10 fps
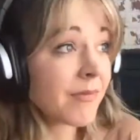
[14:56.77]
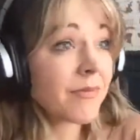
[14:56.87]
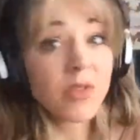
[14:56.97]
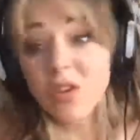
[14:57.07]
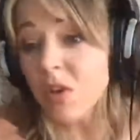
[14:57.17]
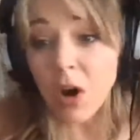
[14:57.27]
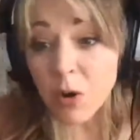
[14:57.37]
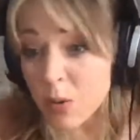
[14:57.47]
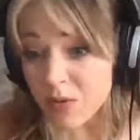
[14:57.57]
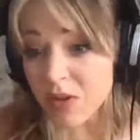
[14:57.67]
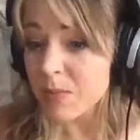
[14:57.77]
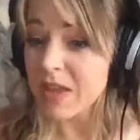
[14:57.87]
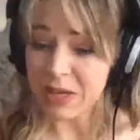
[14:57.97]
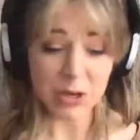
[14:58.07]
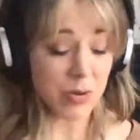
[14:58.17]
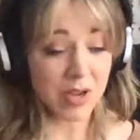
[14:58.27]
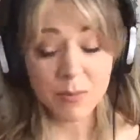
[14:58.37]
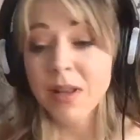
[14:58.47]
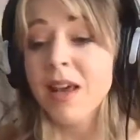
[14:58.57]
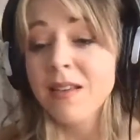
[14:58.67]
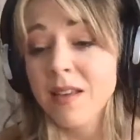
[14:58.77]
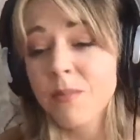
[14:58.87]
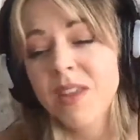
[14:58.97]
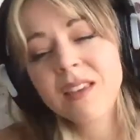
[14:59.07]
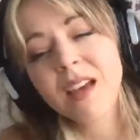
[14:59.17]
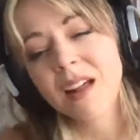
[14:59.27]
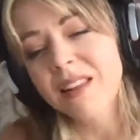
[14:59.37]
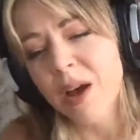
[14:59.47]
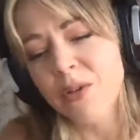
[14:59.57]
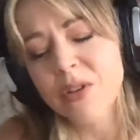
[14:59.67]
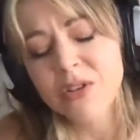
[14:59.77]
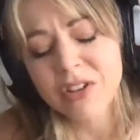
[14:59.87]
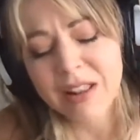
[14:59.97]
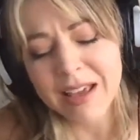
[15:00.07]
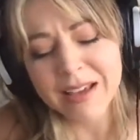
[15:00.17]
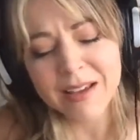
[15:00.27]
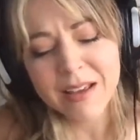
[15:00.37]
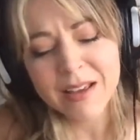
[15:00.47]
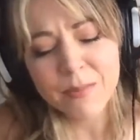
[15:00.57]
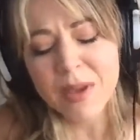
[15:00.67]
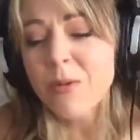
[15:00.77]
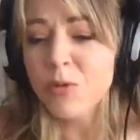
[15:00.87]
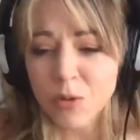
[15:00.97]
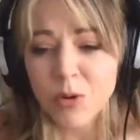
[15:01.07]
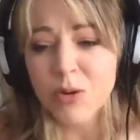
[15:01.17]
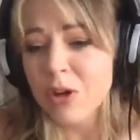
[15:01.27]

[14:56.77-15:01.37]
the sorrow of something. You can play something that allows you to like be true to